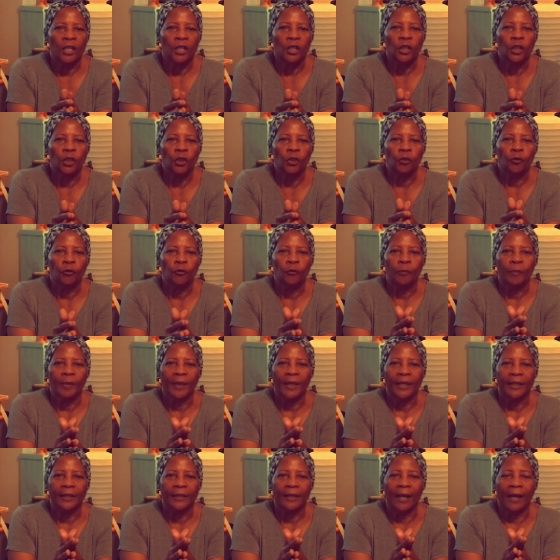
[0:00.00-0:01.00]
you've
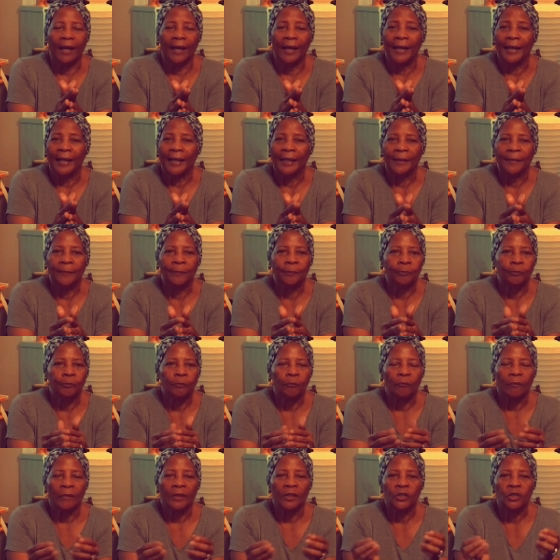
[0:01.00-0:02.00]
been um,
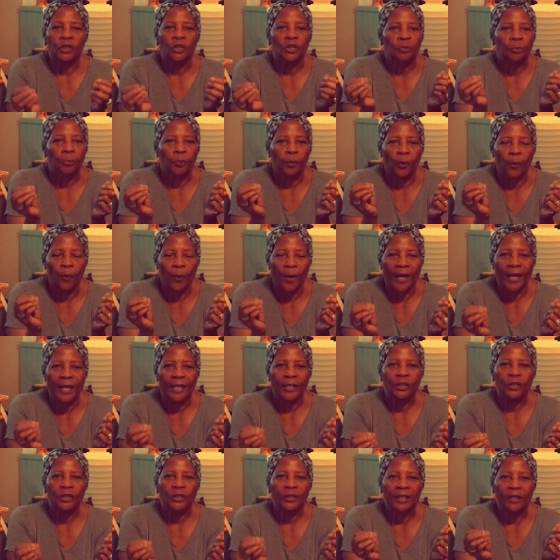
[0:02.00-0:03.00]
just
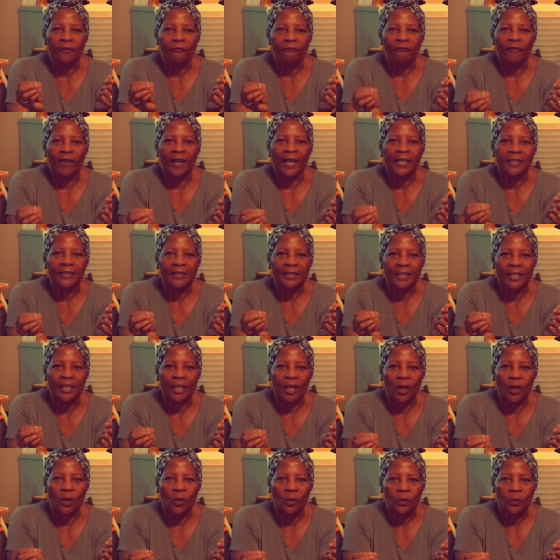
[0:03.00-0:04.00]
praying steadfastly
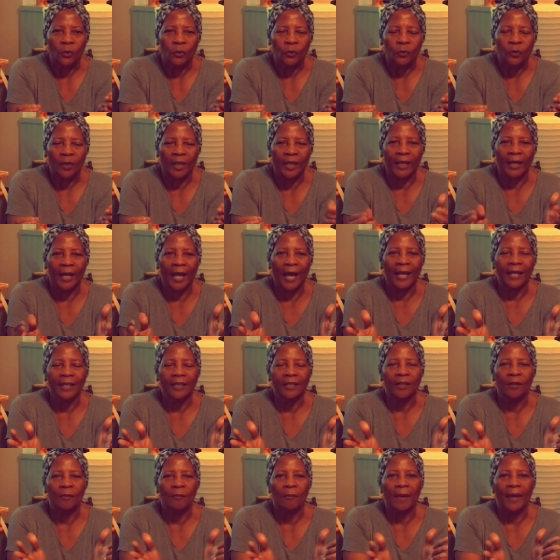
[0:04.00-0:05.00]
on. And I
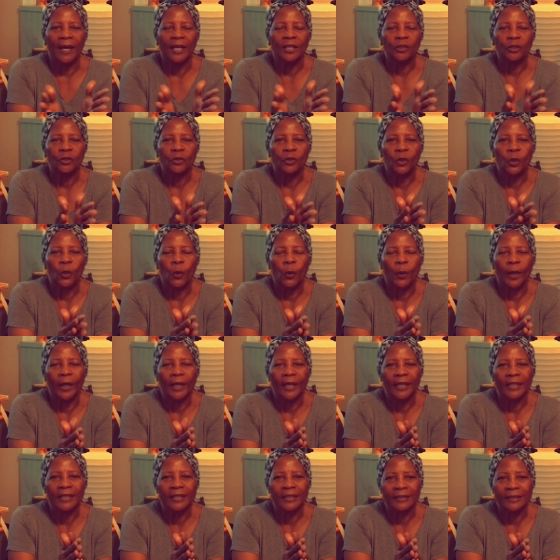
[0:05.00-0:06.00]
can imagine Noah
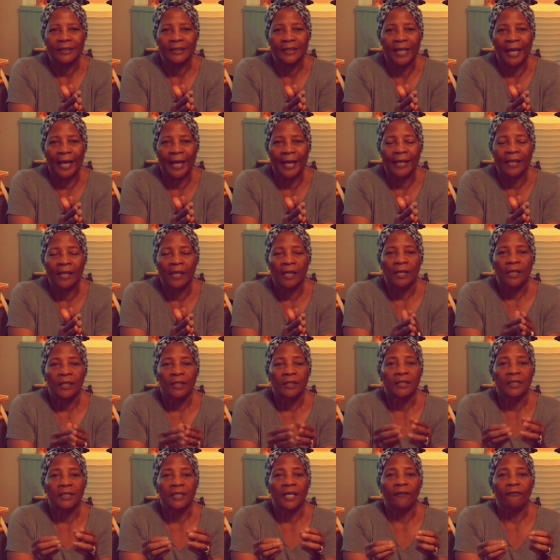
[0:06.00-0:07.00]
in his day
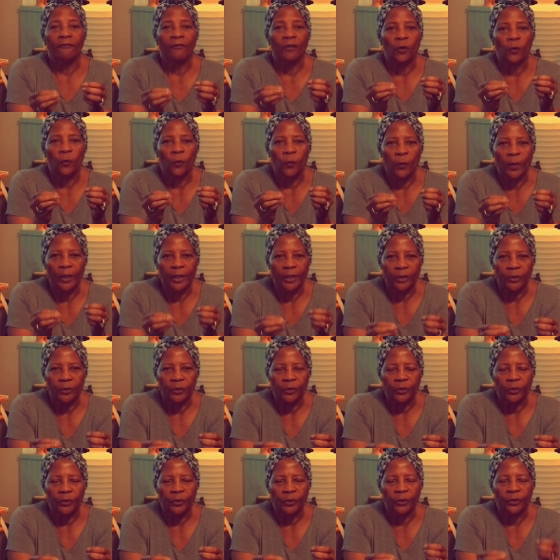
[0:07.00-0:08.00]
suffering
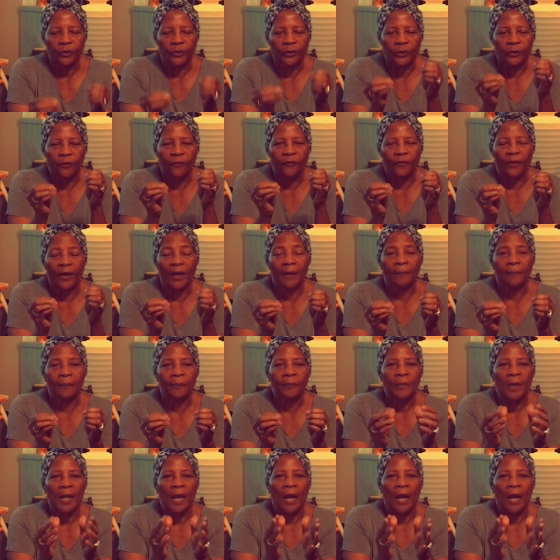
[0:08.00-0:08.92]
ridicule from